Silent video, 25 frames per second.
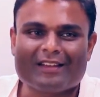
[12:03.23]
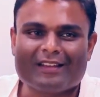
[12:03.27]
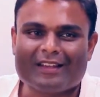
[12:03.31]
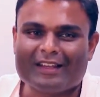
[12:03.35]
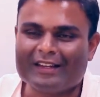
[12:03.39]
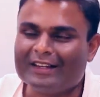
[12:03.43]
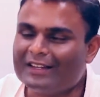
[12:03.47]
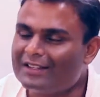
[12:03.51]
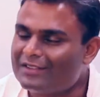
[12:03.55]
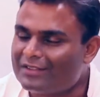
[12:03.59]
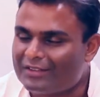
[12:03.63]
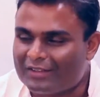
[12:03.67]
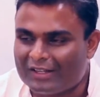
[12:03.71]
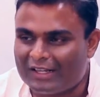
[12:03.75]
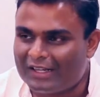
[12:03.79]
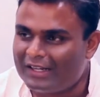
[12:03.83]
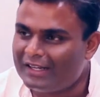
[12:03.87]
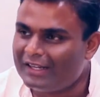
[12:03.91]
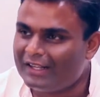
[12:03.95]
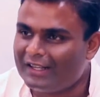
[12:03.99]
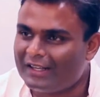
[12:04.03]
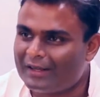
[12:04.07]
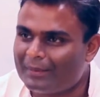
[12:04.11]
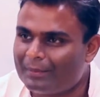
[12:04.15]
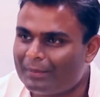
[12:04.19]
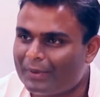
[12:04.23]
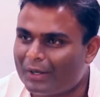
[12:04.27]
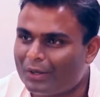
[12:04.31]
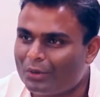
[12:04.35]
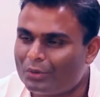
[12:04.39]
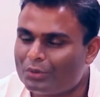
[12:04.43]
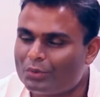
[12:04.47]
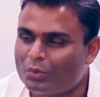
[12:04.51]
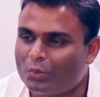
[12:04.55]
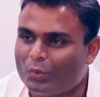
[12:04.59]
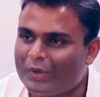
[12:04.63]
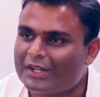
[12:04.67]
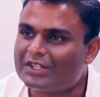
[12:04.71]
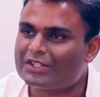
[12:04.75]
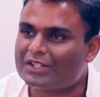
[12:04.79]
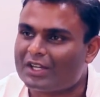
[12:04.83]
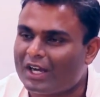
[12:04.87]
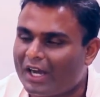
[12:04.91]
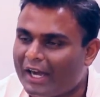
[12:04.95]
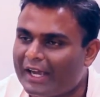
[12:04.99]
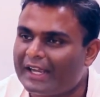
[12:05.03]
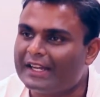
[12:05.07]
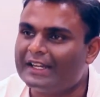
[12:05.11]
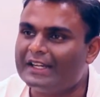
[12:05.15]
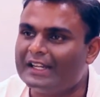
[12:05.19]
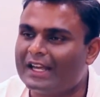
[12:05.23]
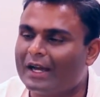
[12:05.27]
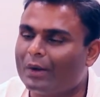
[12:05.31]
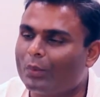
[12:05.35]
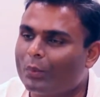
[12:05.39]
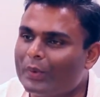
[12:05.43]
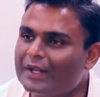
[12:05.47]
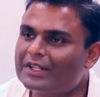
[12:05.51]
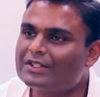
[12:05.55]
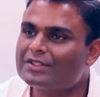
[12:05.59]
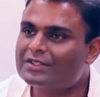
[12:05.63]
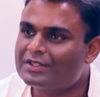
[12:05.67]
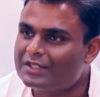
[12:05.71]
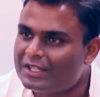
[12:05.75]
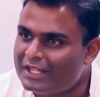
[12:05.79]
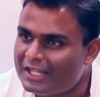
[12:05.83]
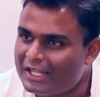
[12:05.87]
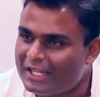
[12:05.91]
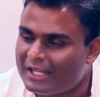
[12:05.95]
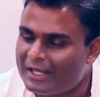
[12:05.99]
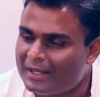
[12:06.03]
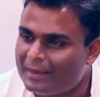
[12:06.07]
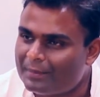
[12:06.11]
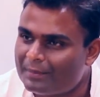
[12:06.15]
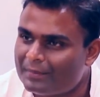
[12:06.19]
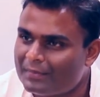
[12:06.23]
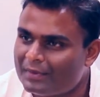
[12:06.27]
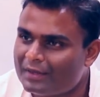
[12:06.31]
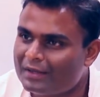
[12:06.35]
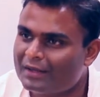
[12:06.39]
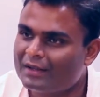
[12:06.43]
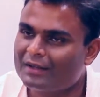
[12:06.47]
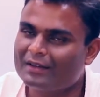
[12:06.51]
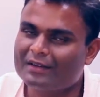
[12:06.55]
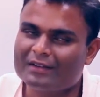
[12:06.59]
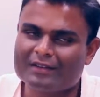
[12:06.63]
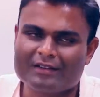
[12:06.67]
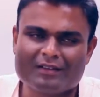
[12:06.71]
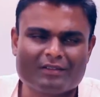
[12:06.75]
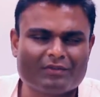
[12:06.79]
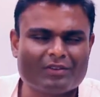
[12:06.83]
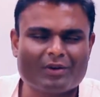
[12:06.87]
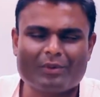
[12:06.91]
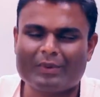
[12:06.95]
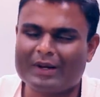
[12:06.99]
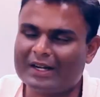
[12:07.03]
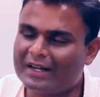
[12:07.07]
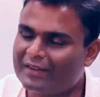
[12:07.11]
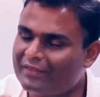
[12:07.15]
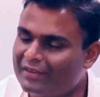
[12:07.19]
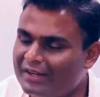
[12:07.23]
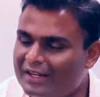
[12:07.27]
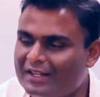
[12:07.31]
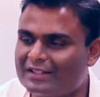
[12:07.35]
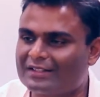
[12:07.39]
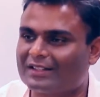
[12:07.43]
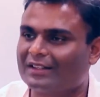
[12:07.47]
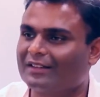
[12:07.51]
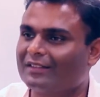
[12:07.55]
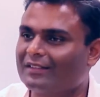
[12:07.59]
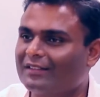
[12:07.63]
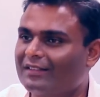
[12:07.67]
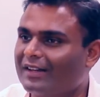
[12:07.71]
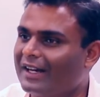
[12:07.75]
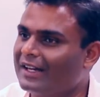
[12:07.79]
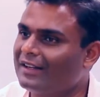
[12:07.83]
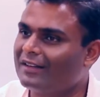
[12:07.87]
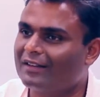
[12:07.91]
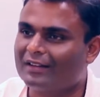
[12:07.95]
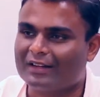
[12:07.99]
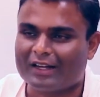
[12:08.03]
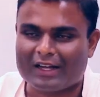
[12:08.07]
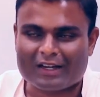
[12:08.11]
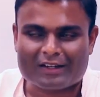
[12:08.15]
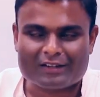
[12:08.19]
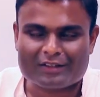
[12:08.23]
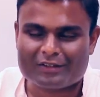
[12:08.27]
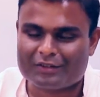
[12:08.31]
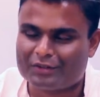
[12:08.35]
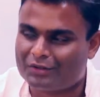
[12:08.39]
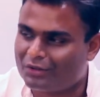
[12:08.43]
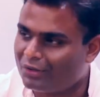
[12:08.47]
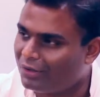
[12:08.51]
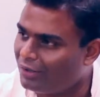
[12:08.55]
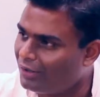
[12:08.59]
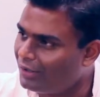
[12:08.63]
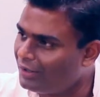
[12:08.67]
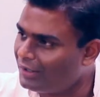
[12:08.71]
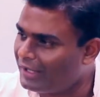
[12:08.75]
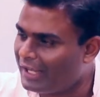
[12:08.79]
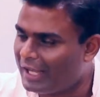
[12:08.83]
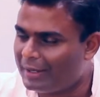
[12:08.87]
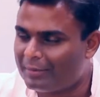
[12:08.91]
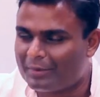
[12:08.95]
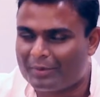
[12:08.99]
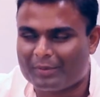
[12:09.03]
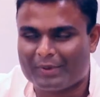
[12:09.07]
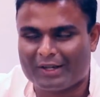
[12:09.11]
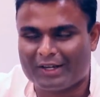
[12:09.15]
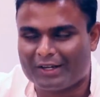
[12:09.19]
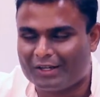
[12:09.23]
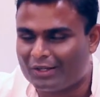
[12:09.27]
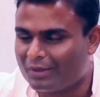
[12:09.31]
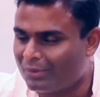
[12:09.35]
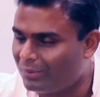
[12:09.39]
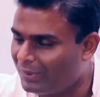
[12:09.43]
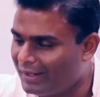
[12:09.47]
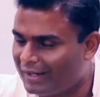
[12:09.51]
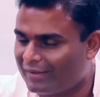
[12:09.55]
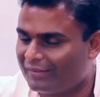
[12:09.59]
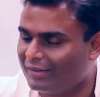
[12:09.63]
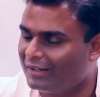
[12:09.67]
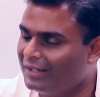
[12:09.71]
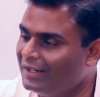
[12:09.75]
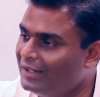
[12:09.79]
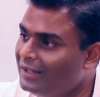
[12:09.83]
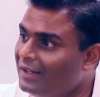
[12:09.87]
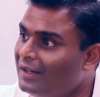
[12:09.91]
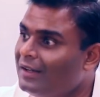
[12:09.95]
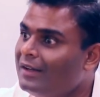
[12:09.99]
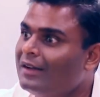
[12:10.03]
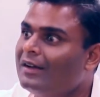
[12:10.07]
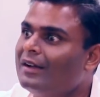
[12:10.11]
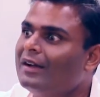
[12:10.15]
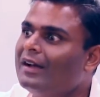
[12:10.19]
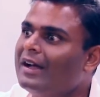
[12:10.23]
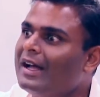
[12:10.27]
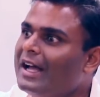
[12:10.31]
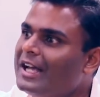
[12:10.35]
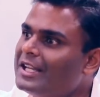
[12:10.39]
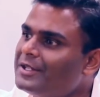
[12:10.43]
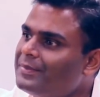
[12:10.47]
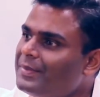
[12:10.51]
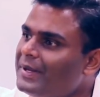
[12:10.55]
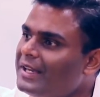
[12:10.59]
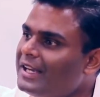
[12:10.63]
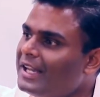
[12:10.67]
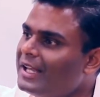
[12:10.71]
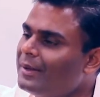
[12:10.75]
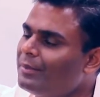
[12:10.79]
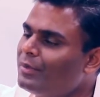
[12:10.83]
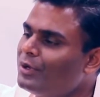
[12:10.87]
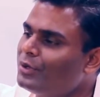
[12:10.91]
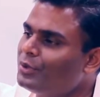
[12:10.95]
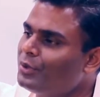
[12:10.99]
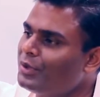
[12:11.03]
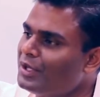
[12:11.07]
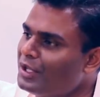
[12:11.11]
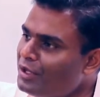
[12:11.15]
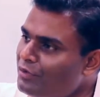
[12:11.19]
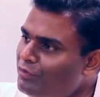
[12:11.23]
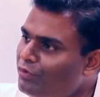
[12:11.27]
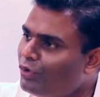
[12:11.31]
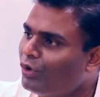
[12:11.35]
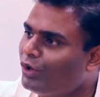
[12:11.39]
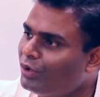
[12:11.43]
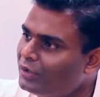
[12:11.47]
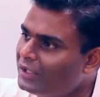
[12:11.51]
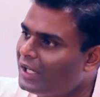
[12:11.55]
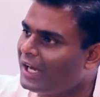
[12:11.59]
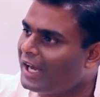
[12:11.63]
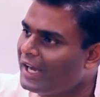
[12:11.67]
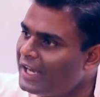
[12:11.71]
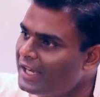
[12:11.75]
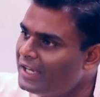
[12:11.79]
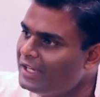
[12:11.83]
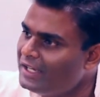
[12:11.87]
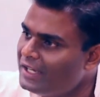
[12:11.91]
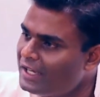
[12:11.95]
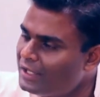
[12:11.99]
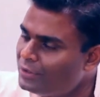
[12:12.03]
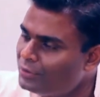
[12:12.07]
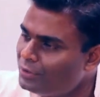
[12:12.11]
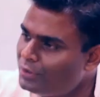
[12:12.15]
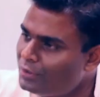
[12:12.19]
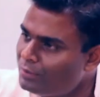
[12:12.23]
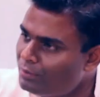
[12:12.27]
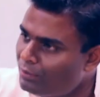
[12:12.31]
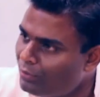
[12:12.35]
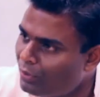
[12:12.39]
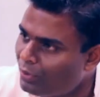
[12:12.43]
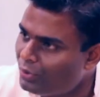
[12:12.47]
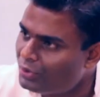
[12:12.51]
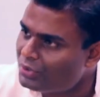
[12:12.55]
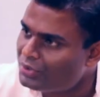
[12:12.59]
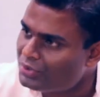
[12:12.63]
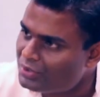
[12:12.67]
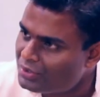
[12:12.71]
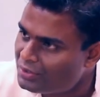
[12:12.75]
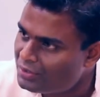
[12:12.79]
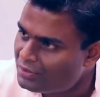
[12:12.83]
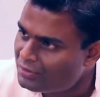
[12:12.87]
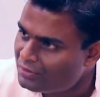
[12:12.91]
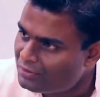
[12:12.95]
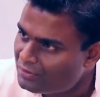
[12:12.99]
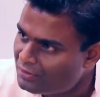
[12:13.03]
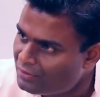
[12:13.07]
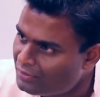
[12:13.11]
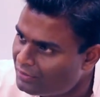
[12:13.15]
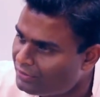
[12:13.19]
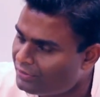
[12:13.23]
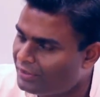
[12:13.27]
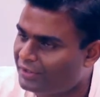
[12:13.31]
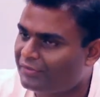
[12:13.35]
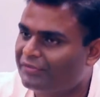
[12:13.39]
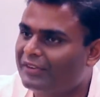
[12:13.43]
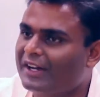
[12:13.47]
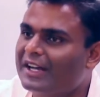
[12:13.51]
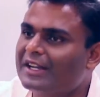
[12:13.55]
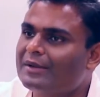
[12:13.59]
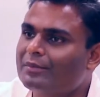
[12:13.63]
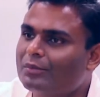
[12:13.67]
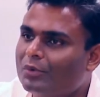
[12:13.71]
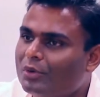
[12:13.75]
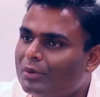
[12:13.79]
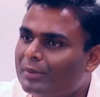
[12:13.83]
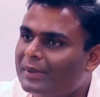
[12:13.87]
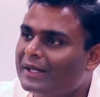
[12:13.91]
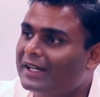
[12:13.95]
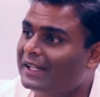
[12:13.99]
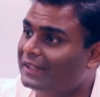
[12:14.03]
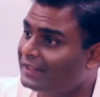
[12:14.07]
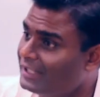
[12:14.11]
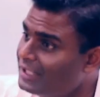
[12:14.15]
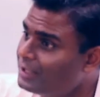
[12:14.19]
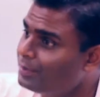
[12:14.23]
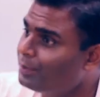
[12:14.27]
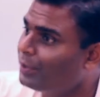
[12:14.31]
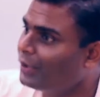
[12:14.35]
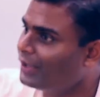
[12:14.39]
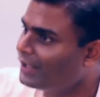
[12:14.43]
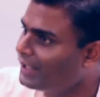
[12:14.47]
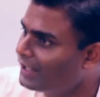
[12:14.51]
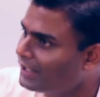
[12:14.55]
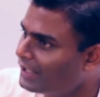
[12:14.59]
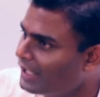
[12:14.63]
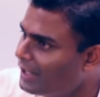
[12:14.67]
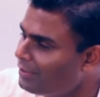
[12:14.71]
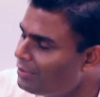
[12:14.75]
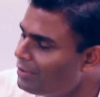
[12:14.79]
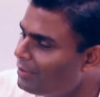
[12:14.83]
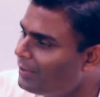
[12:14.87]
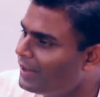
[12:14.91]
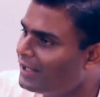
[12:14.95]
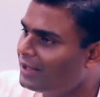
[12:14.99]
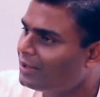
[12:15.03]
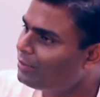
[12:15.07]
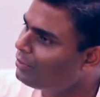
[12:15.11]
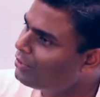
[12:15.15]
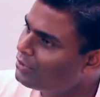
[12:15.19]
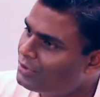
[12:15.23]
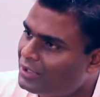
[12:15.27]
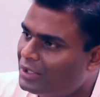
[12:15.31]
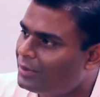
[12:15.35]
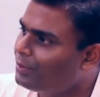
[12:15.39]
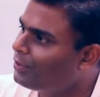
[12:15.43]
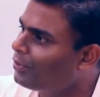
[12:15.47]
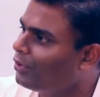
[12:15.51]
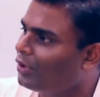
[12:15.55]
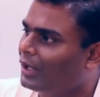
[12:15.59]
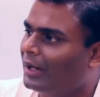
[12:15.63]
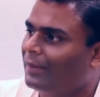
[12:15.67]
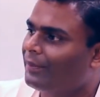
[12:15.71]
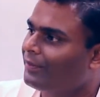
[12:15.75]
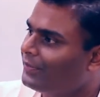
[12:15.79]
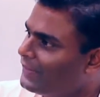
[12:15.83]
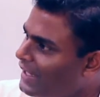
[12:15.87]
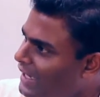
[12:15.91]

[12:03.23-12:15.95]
It is really about which idea, which team, for whatever reason, right, luck or capability or whatever, has been able to evolve the idea to the most refined moment at this point in time to make the most of the program.